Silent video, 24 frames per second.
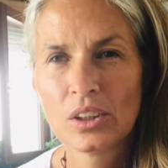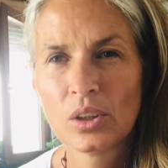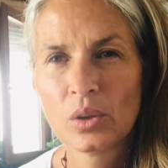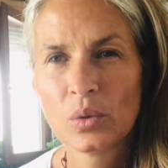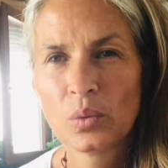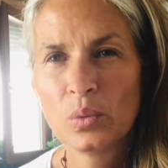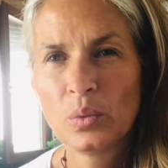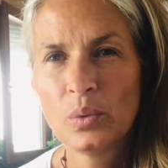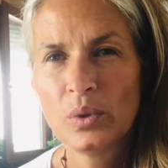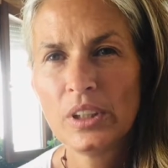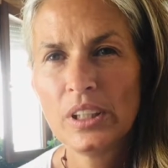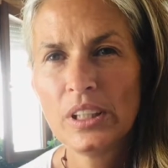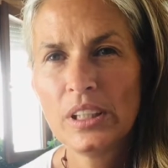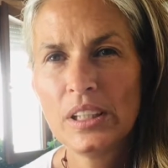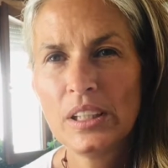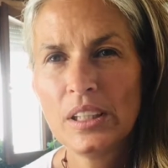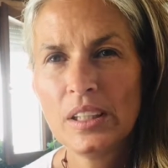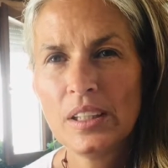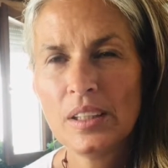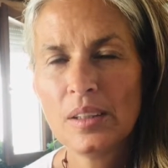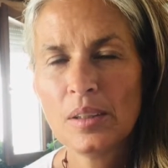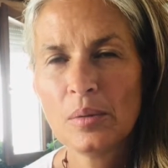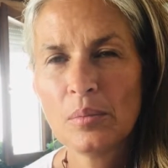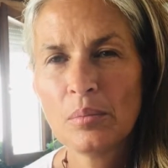
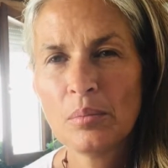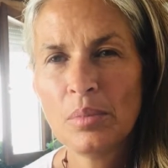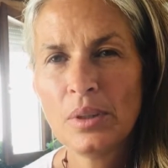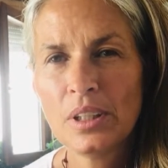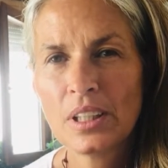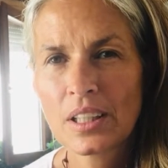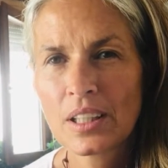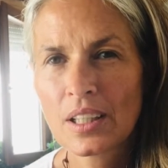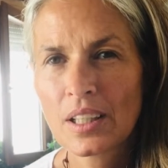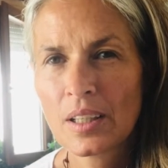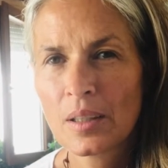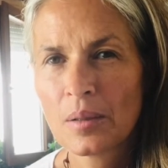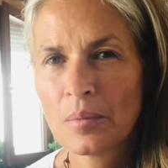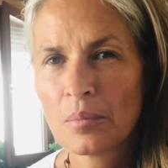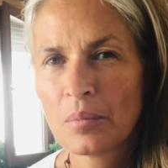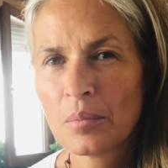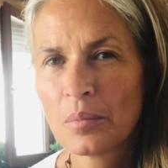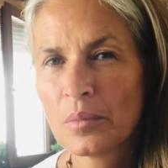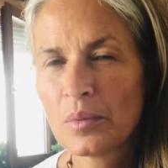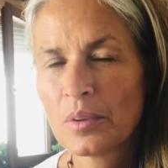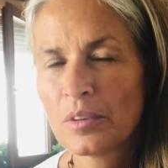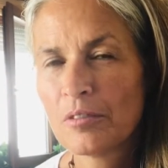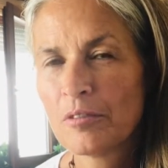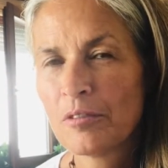we
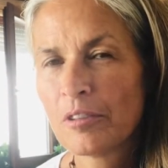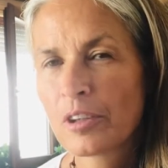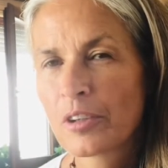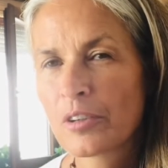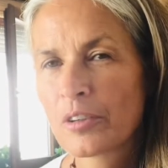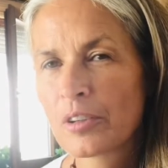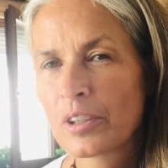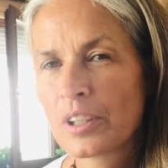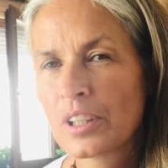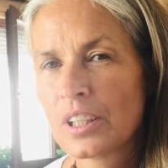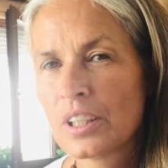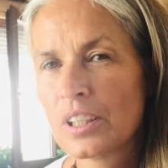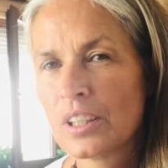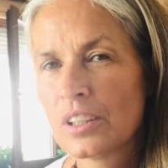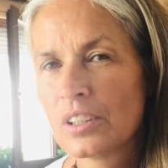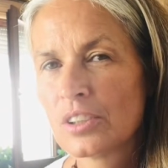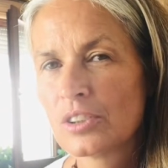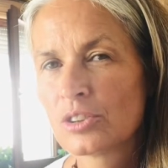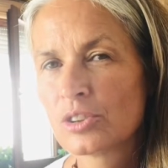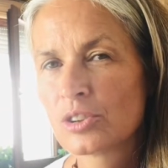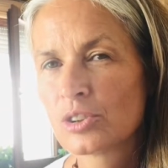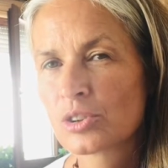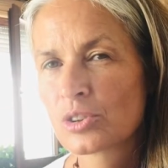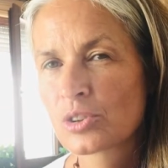become a very
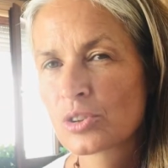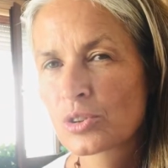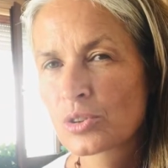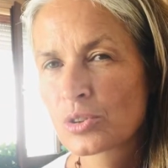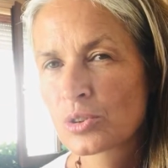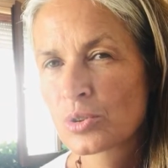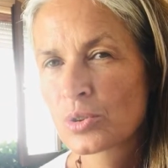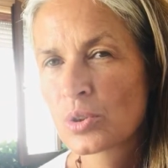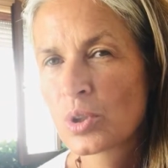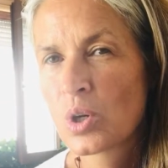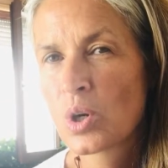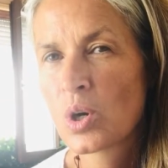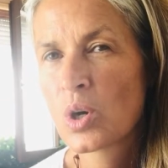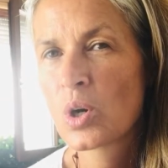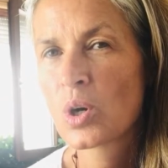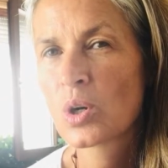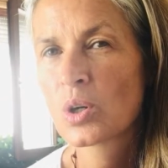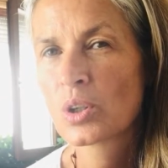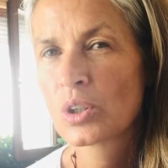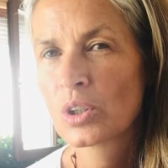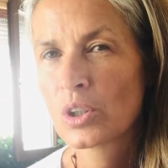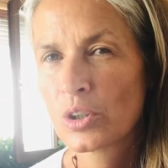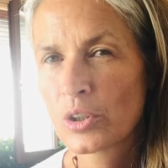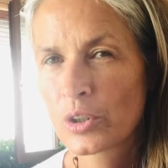
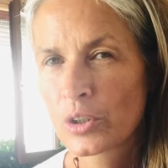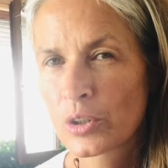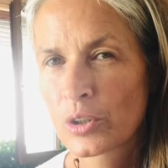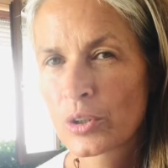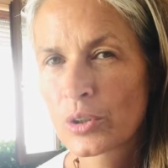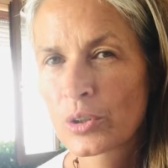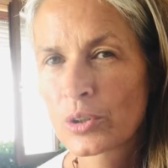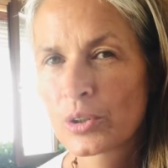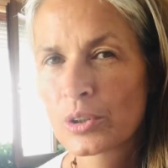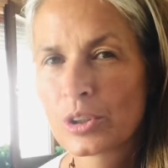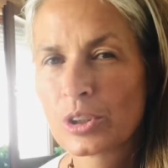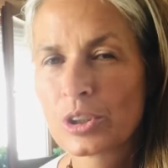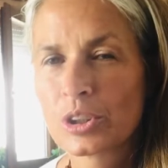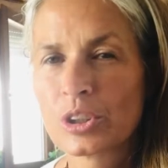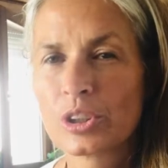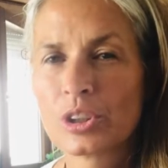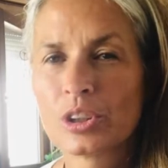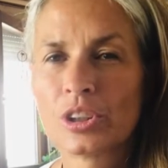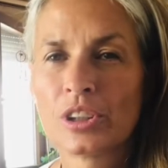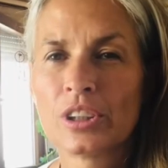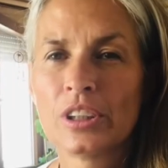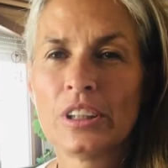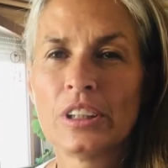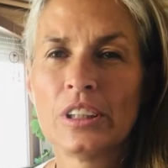strong
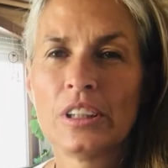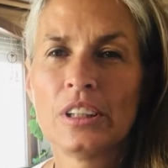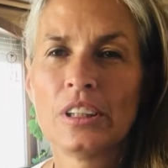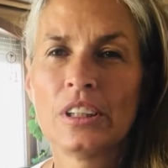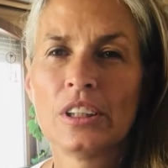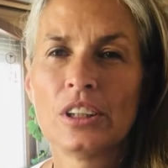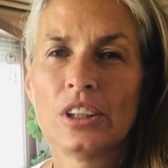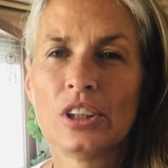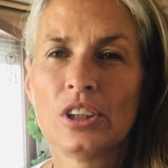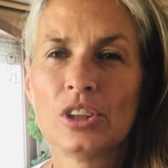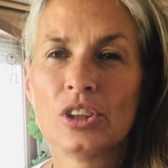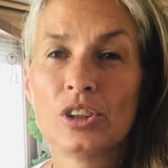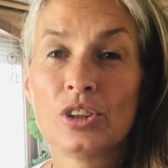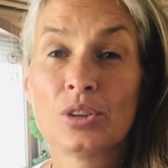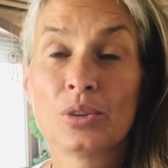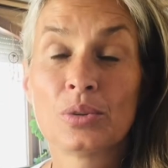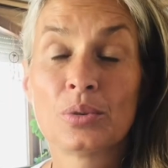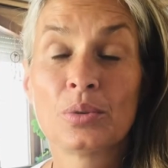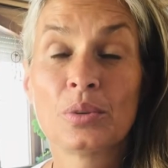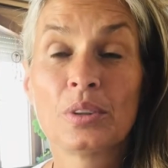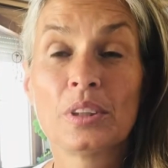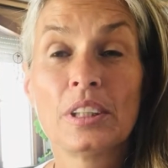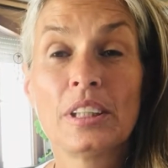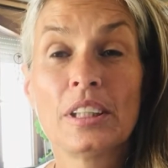urge to
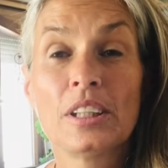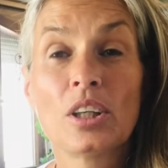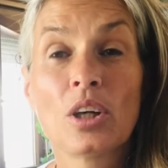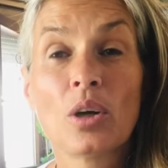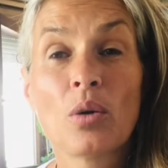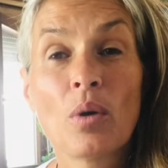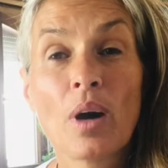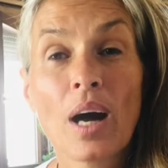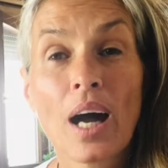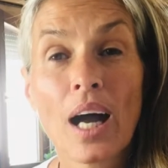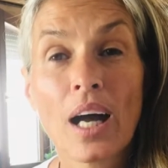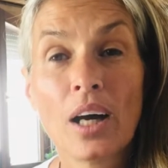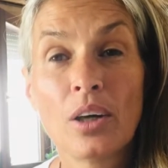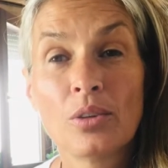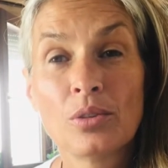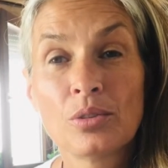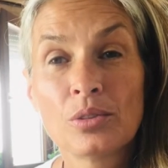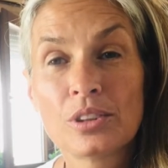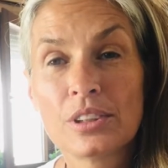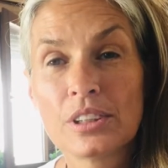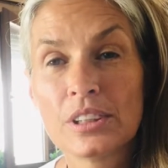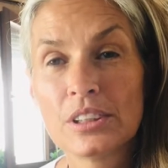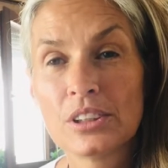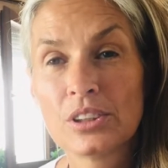really go
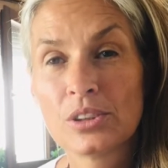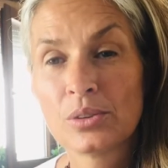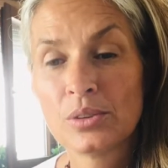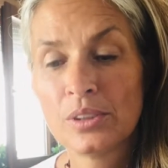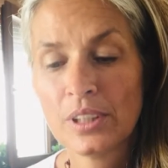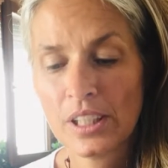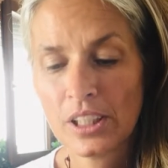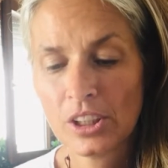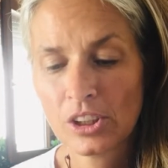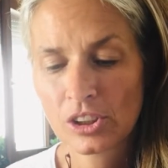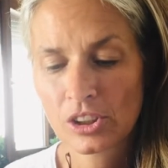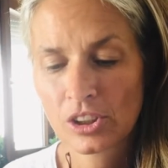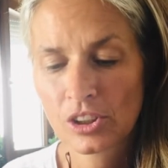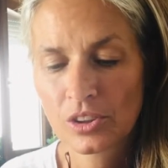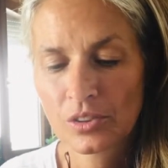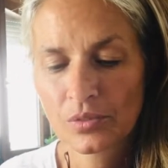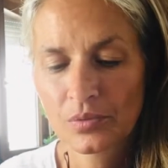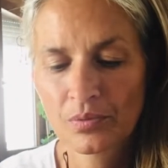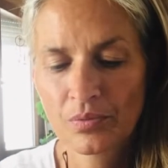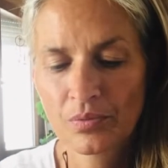out into nature.